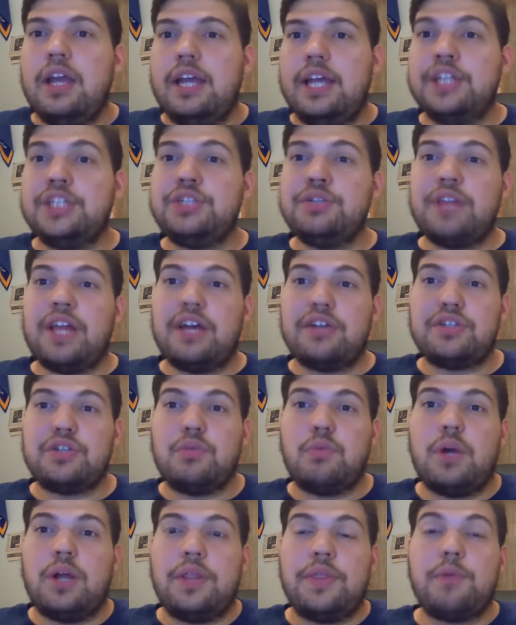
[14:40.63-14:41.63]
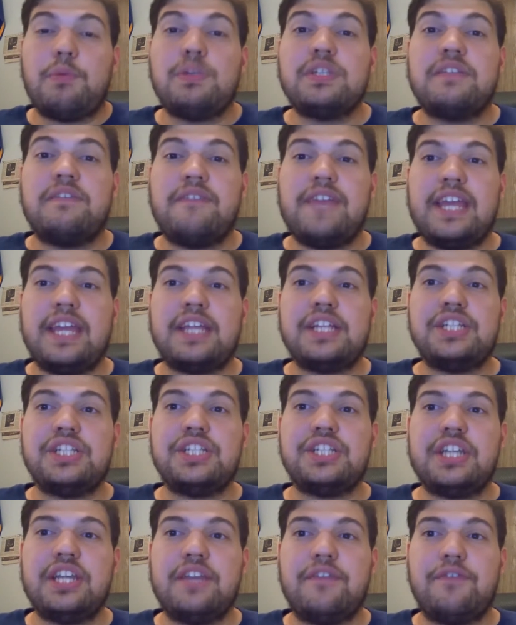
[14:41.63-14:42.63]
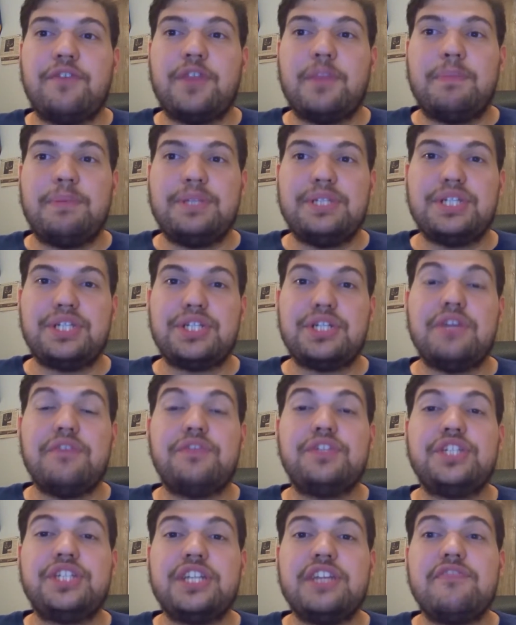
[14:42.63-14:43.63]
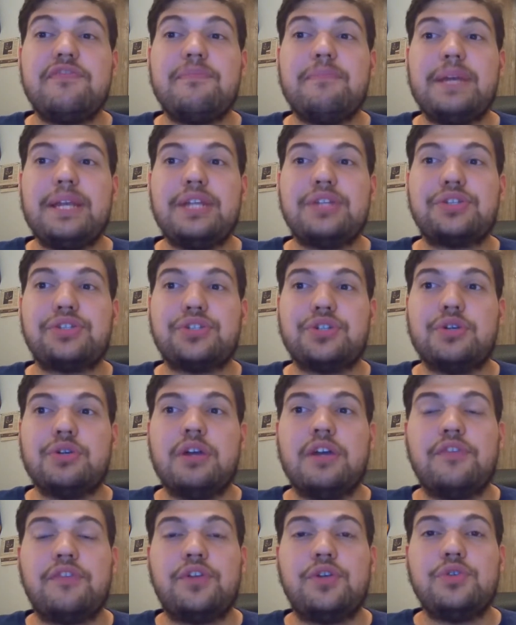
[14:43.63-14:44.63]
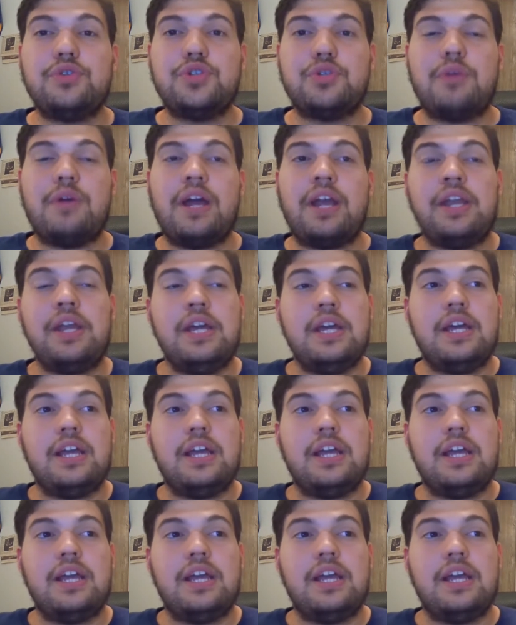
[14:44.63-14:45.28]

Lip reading: In 2001, there was a vacancy for the position of Chief Minister of Gujarat,